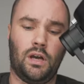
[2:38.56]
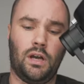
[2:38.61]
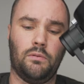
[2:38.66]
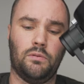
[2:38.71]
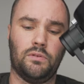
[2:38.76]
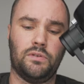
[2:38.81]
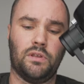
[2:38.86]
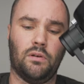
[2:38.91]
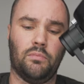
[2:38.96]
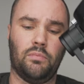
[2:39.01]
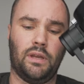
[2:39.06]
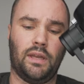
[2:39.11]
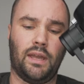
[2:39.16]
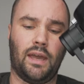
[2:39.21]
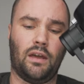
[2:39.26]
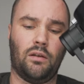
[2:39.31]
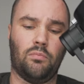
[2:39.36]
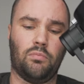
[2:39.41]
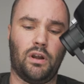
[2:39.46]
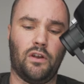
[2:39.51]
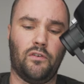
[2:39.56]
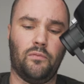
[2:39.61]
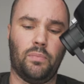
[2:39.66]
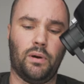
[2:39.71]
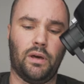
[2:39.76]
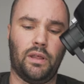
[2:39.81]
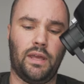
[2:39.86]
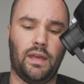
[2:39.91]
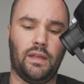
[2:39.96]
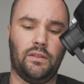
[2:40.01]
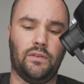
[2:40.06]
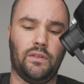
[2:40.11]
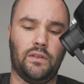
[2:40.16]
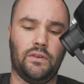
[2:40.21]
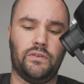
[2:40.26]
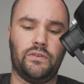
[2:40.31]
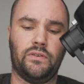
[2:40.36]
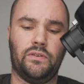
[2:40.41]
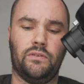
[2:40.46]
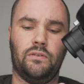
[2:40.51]
will stop being out of breath by the end of
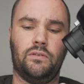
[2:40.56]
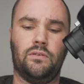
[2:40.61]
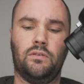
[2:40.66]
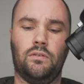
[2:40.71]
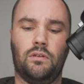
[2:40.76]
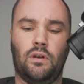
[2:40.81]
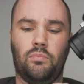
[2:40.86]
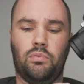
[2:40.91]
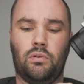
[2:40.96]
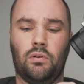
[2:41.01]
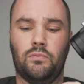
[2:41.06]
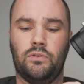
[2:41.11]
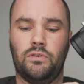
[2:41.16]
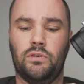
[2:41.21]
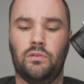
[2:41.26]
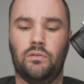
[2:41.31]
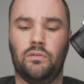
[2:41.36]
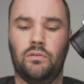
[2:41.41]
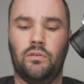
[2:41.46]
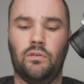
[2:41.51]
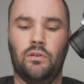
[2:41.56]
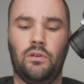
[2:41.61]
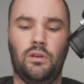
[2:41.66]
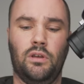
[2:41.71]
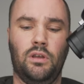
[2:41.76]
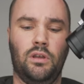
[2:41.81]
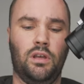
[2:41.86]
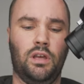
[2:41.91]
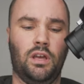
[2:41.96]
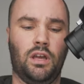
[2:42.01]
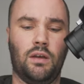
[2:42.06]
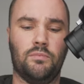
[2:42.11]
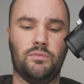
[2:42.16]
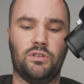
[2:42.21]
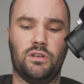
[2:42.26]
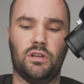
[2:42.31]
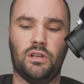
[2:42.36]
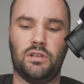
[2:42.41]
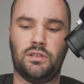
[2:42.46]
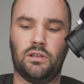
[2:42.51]
this, I promise you. It comes
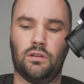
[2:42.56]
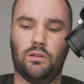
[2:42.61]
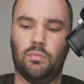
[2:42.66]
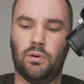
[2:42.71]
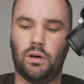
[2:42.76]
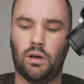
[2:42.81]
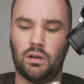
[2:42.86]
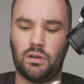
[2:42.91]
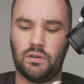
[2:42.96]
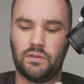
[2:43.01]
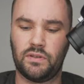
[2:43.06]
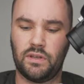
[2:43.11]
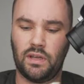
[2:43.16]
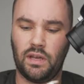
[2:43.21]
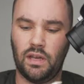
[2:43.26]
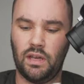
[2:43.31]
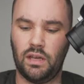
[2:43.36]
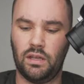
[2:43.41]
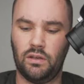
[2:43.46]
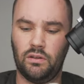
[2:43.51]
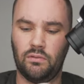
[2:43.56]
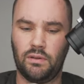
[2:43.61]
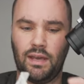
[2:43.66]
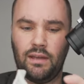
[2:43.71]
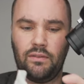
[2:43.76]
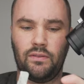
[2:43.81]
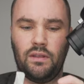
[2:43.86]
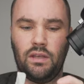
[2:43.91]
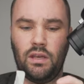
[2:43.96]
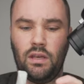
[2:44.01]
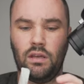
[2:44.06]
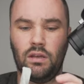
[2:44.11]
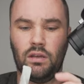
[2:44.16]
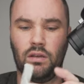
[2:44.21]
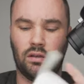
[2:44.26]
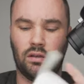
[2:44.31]
in a nice little box and you get the